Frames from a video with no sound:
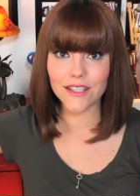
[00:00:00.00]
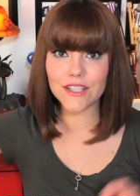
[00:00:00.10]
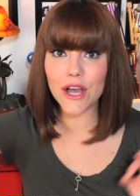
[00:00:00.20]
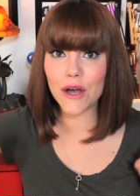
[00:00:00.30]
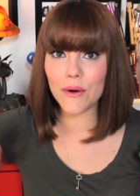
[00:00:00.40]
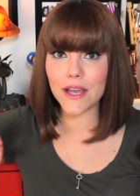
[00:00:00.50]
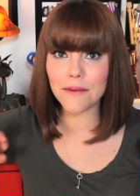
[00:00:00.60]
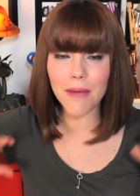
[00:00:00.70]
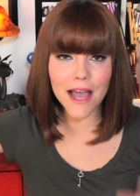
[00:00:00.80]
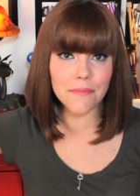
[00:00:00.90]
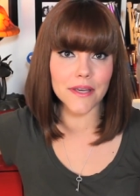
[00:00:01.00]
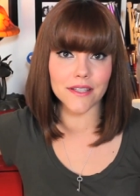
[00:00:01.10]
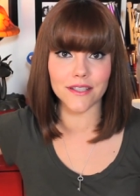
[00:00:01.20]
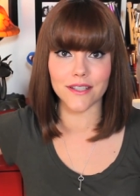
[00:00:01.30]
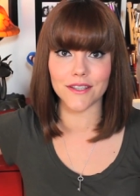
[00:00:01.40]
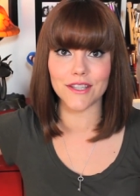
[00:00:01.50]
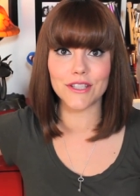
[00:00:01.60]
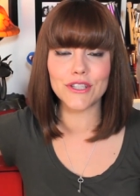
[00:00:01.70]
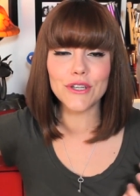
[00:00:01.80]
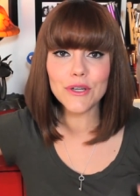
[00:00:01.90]
So in my opinion, the
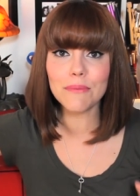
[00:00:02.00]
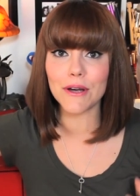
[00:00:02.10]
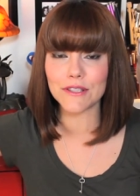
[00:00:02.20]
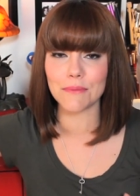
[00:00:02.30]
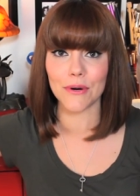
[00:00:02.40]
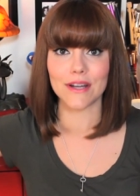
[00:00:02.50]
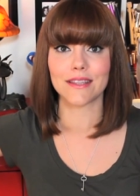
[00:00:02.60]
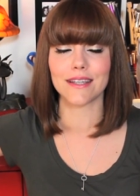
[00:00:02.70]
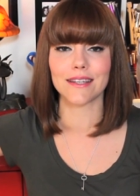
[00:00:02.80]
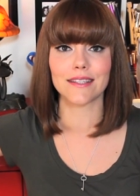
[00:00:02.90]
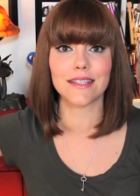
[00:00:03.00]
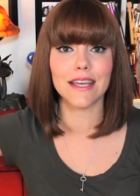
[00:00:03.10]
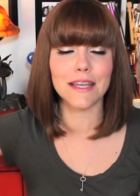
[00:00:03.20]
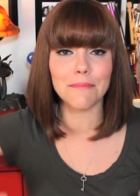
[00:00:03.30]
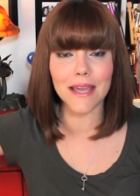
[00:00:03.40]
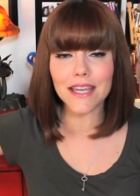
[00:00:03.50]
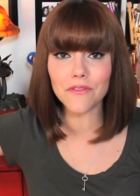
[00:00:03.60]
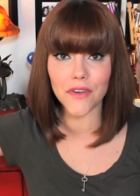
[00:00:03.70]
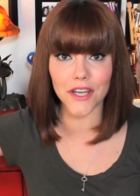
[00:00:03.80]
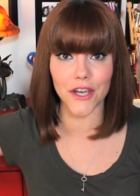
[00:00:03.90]
two most important things in
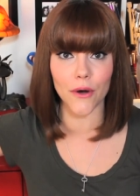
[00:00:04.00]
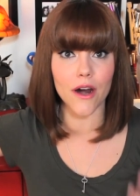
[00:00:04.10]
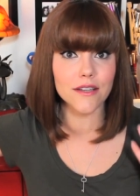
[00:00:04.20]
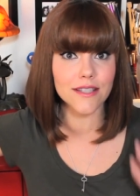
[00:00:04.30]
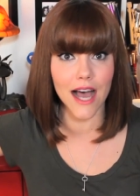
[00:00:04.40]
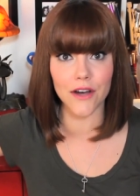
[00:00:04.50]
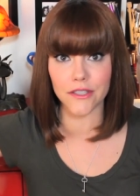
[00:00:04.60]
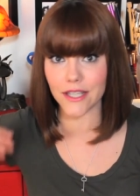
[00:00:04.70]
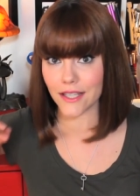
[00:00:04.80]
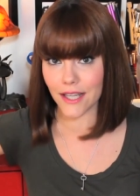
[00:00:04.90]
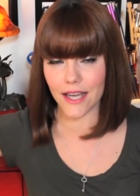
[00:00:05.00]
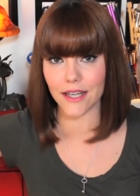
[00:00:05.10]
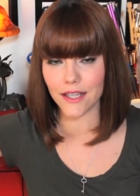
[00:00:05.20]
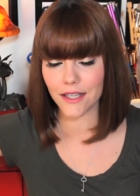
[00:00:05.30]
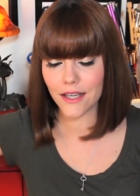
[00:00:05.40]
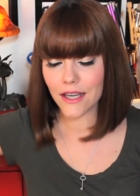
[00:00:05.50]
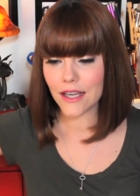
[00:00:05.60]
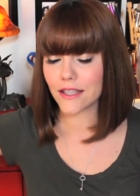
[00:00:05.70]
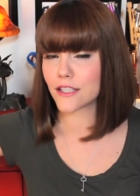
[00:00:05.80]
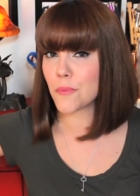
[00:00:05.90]
making video are sound and lighting.
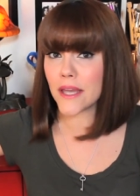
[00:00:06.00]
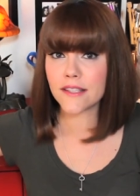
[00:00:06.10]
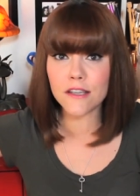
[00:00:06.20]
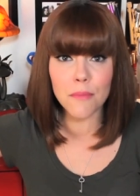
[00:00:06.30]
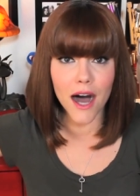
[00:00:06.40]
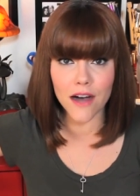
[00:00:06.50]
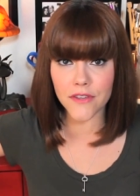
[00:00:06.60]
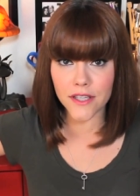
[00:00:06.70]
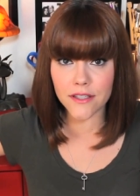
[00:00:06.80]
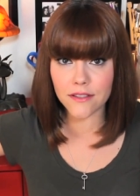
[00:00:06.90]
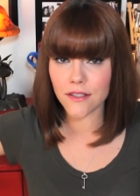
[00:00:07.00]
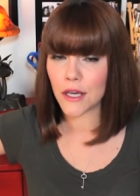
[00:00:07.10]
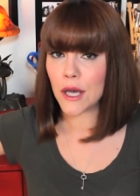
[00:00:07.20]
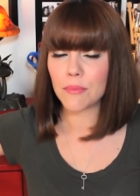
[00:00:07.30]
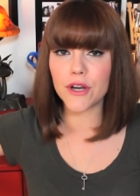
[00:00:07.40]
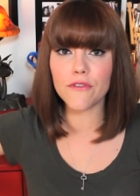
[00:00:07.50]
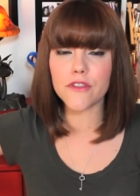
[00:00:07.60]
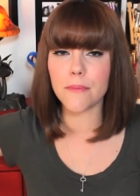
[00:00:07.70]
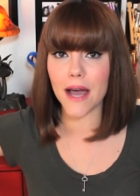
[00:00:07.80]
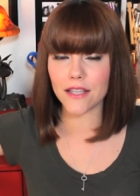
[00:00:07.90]
This may seem obvious, but over
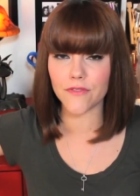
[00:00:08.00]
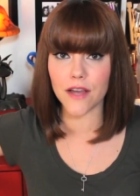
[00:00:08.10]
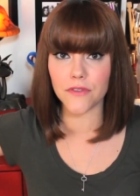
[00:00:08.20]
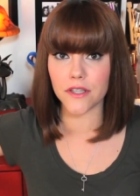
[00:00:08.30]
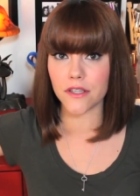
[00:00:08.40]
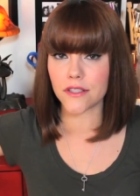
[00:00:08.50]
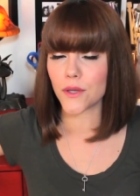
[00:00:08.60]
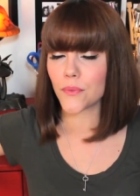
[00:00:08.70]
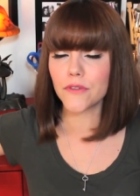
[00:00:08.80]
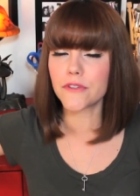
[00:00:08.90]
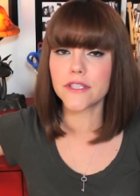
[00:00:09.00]
the past five years, we've